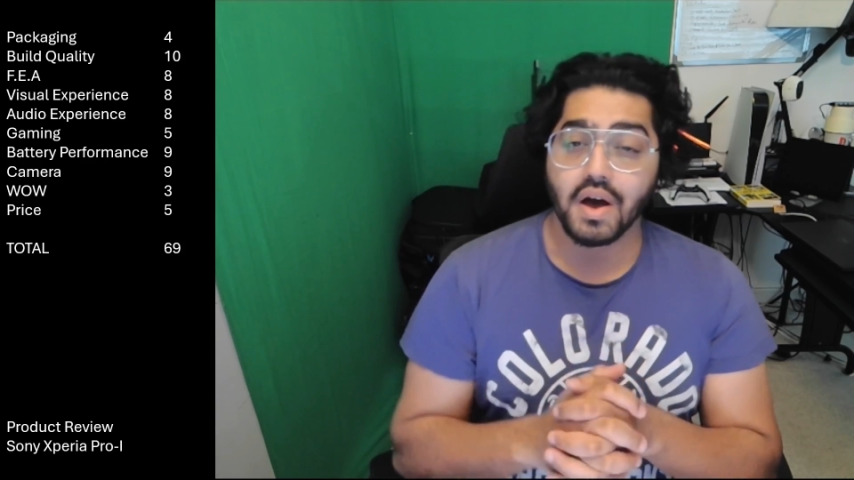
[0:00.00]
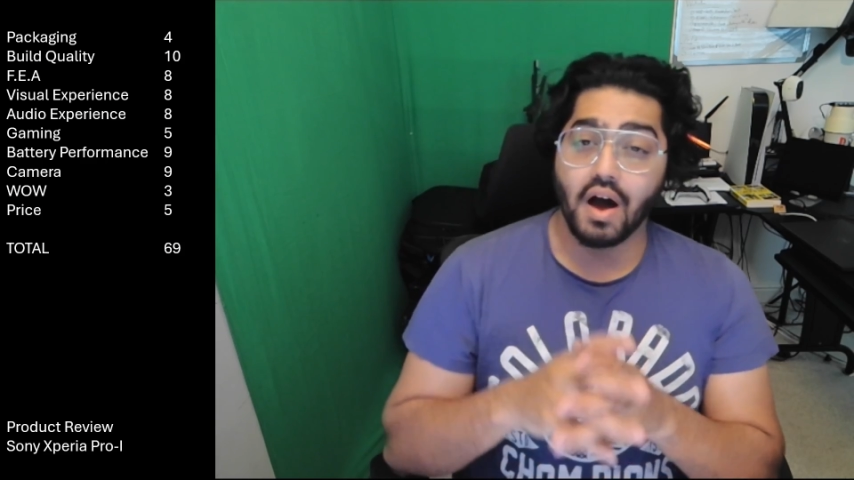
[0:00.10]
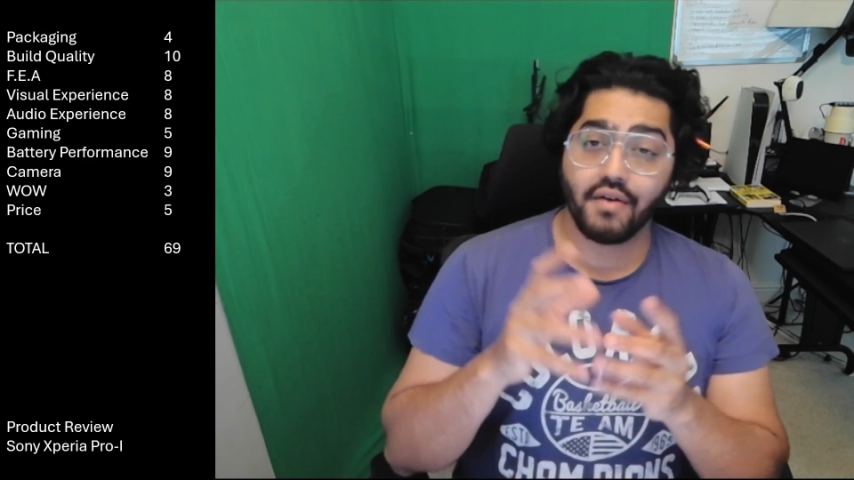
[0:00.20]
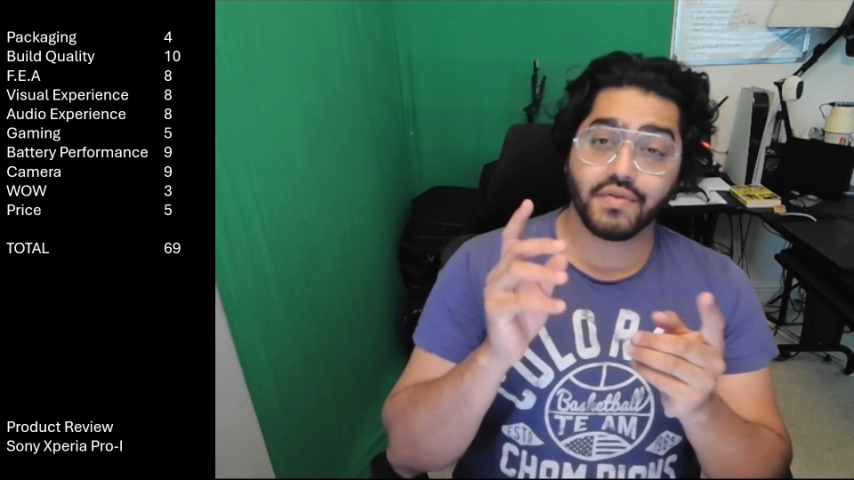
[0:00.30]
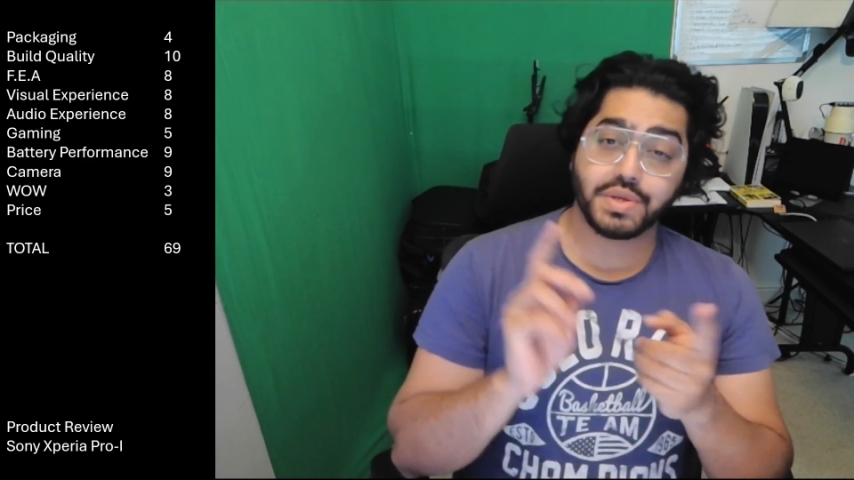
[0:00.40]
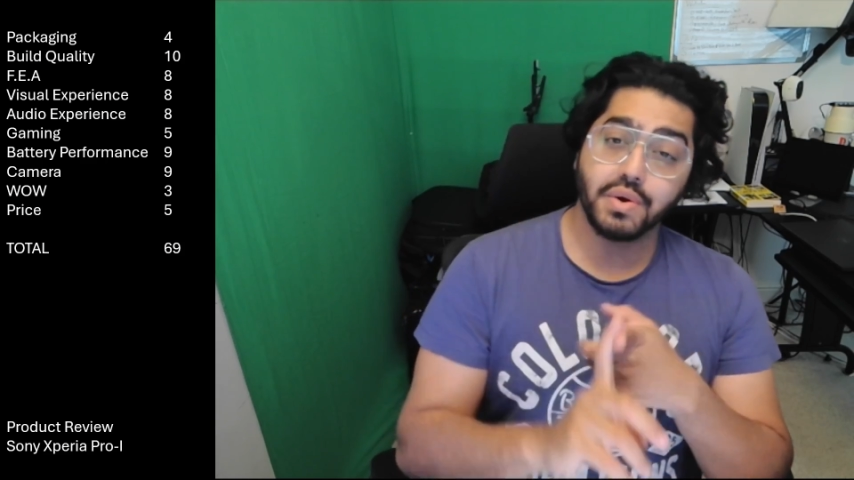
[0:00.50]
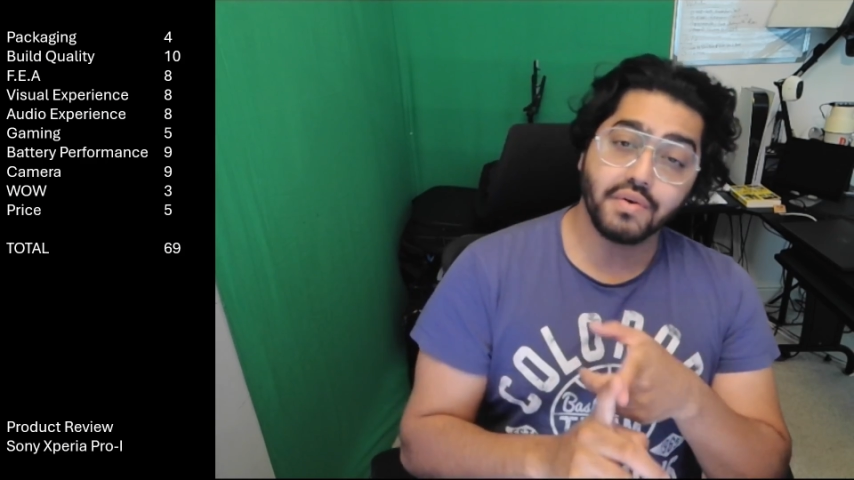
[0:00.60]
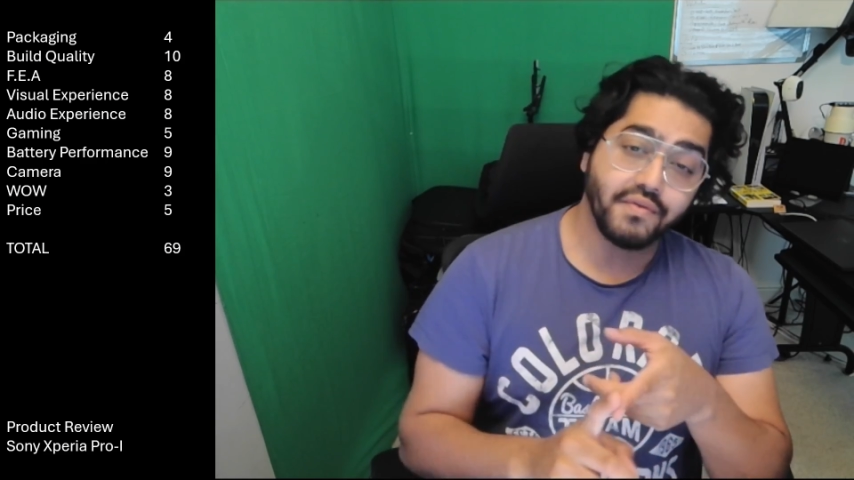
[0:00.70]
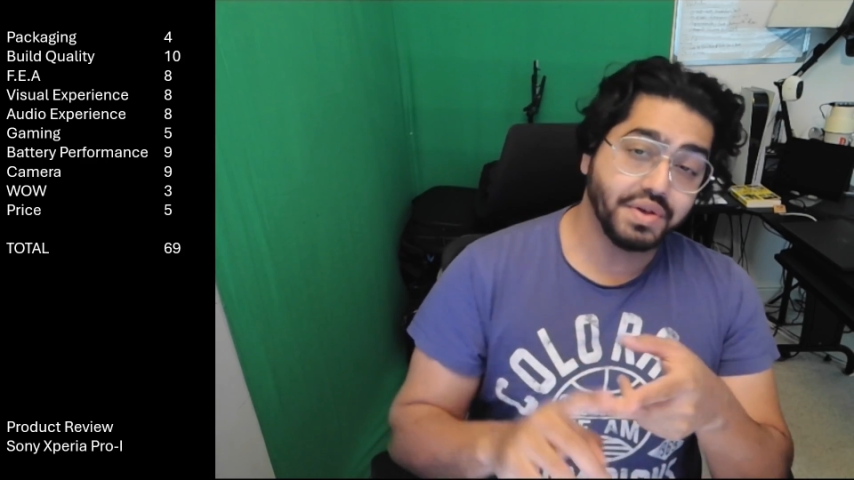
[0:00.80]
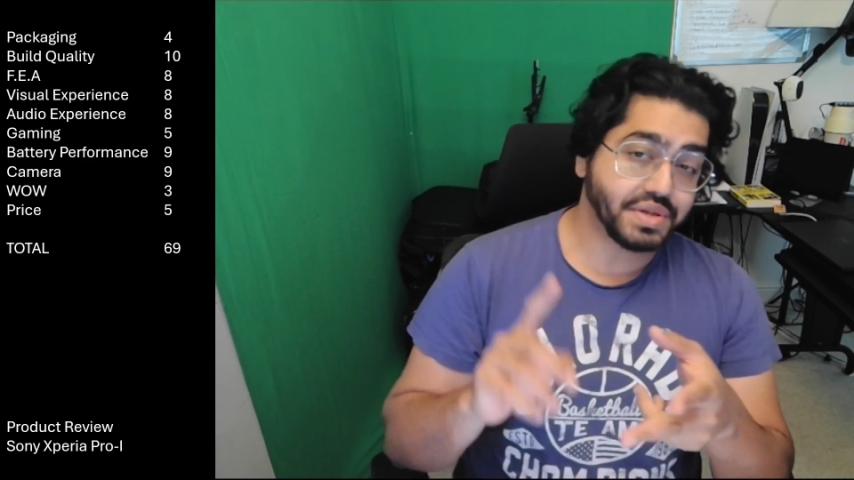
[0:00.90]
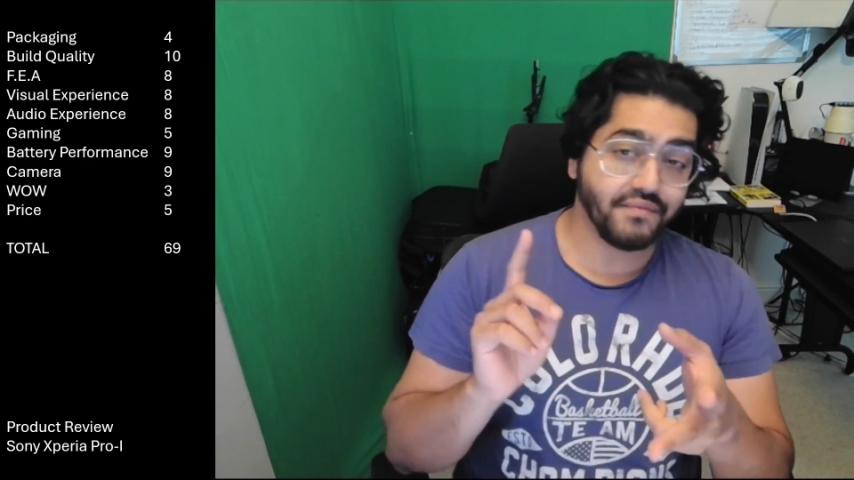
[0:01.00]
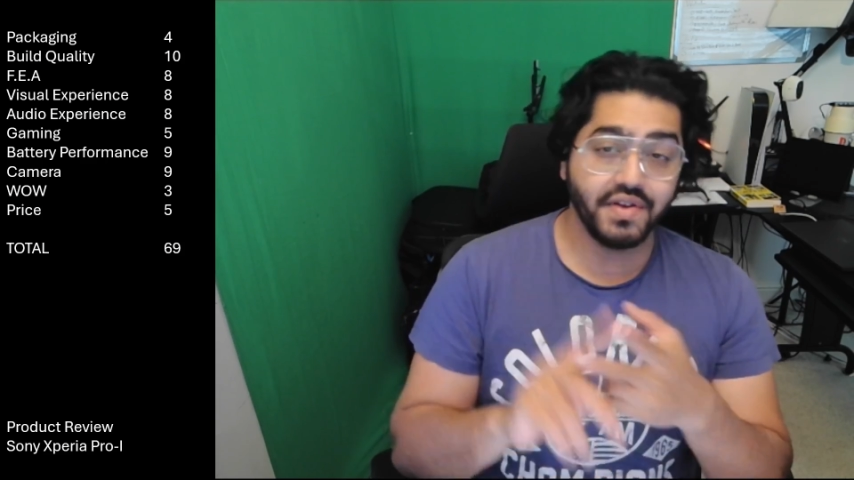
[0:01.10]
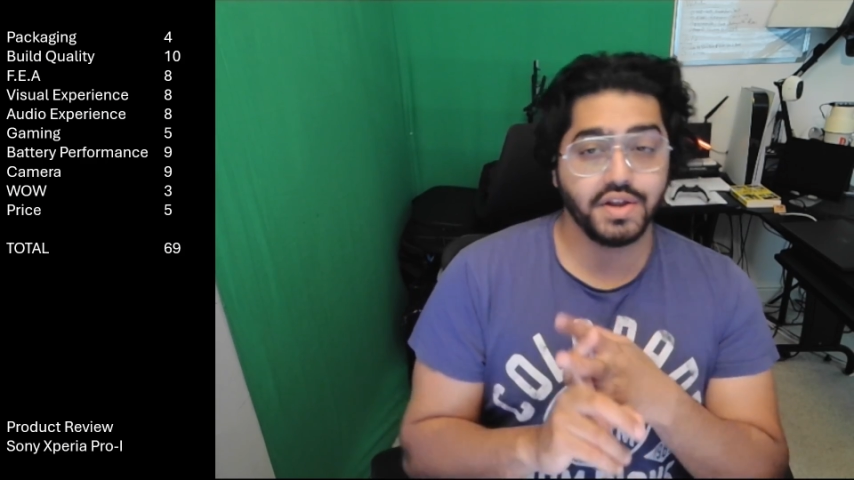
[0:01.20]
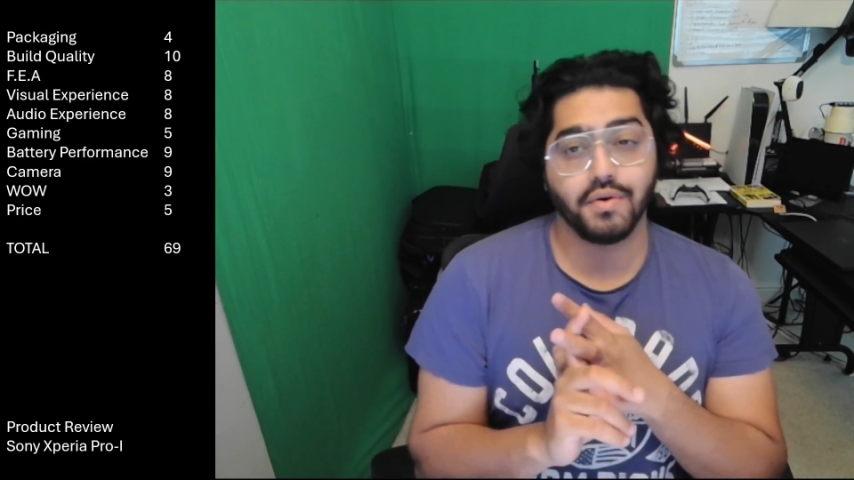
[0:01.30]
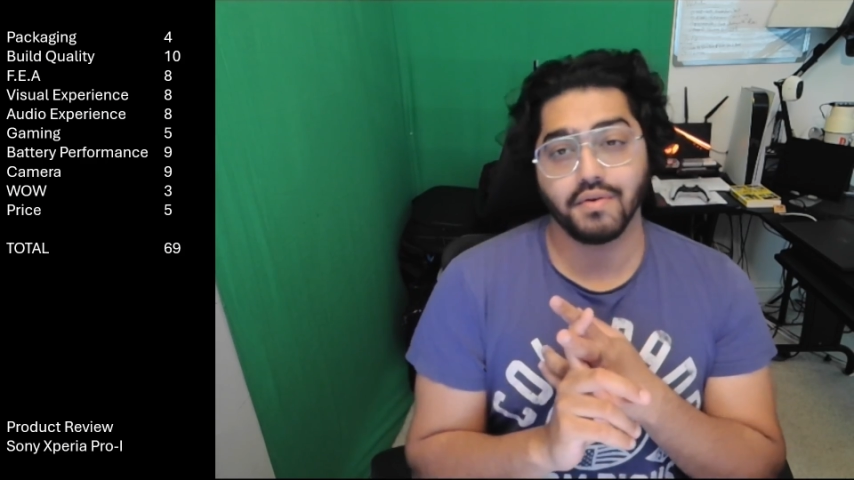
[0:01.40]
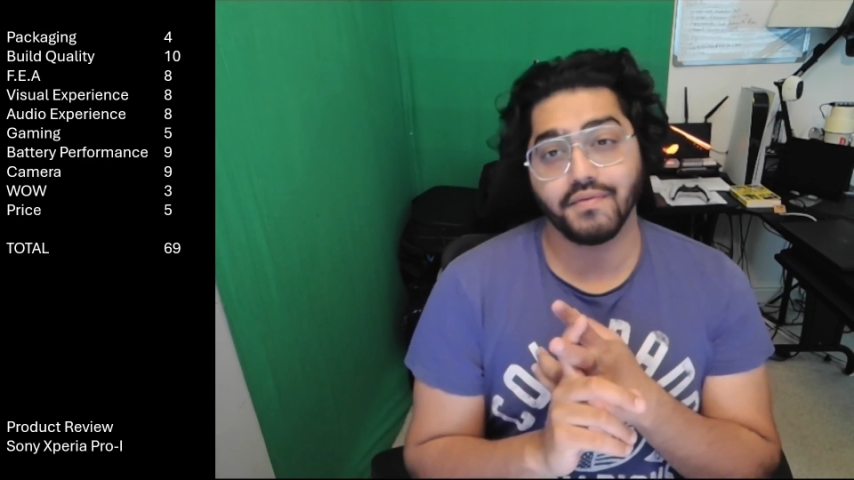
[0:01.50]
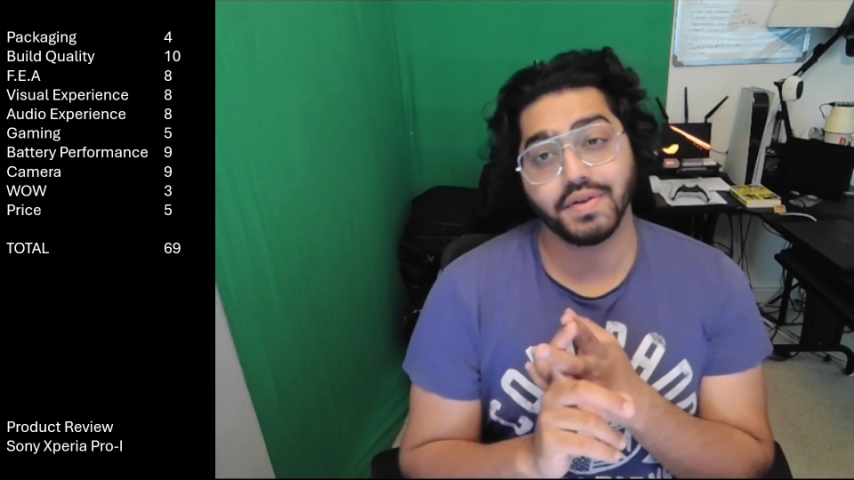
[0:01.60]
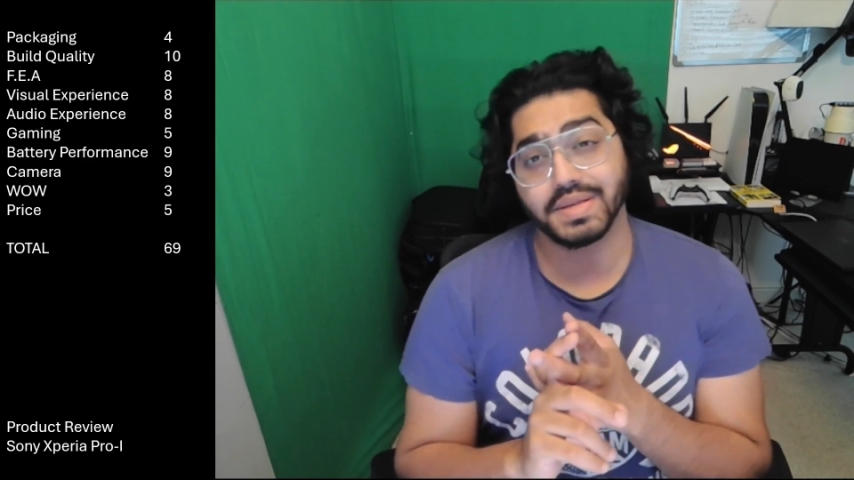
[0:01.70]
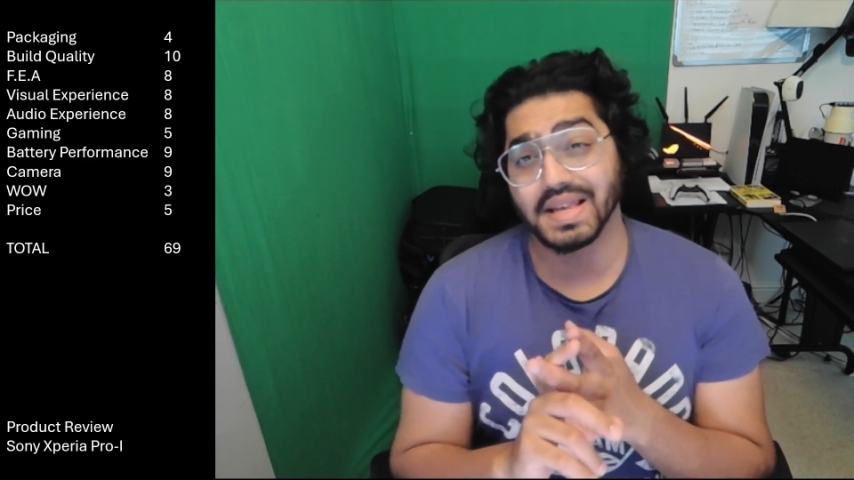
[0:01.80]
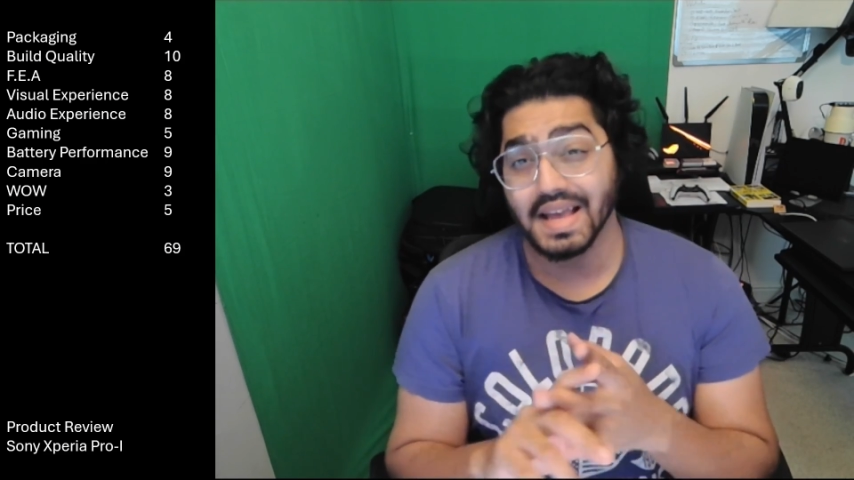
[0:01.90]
are photographers and videographers.